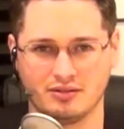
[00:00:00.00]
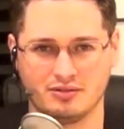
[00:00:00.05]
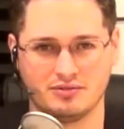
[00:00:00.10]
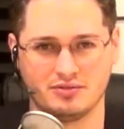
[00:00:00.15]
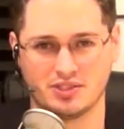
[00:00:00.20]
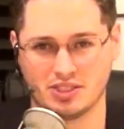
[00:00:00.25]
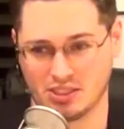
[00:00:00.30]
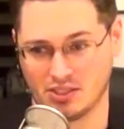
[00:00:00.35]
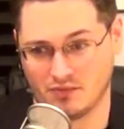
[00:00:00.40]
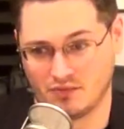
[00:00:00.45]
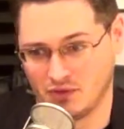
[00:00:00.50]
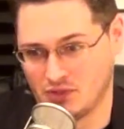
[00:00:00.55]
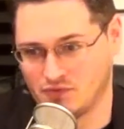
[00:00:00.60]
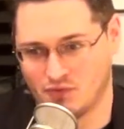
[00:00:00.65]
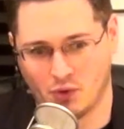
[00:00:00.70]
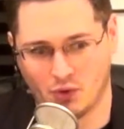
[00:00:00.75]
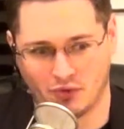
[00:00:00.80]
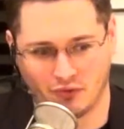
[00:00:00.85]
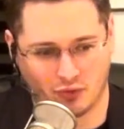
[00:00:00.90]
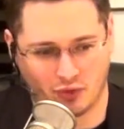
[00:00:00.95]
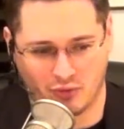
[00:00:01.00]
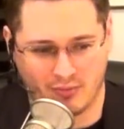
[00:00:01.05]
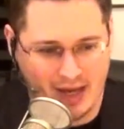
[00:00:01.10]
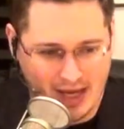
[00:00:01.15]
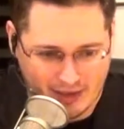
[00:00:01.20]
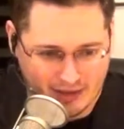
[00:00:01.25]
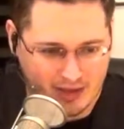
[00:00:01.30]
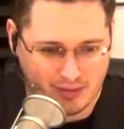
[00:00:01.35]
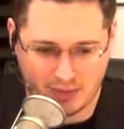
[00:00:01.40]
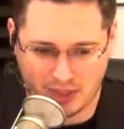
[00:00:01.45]
see if he's voting for
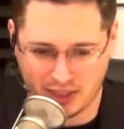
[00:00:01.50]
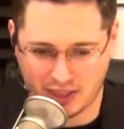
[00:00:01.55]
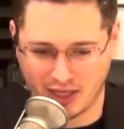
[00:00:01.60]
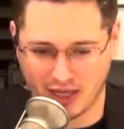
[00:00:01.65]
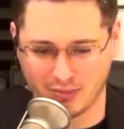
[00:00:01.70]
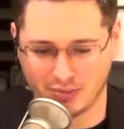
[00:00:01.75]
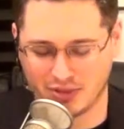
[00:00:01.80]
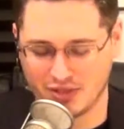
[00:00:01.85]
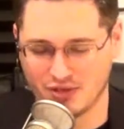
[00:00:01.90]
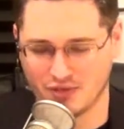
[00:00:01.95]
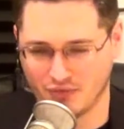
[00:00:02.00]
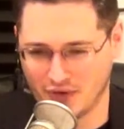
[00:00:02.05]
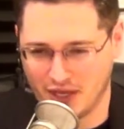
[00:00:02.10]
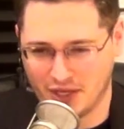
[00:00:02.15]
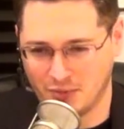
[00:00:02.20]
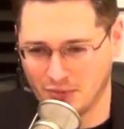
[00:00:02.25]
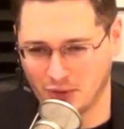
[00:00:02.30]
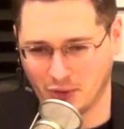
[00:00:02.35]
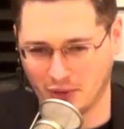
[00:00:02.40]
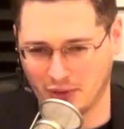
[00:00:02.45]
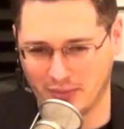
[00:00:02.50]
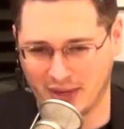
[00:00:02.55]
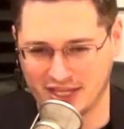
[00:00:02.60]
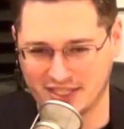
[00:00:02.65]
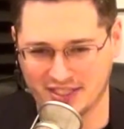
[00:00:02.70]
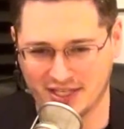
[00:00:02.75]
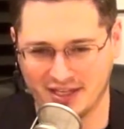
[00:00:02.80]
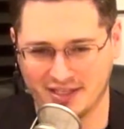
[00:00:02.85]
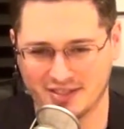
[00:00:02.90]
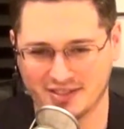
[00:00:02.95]
O'Malley." I mean, he came to the event; it would only make
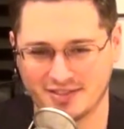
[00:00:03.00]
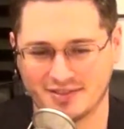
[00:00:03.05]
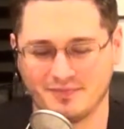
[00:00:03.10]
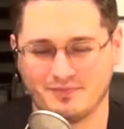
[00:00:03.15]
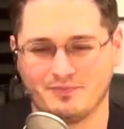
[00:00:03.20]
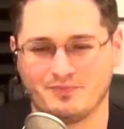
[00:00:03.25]
sense.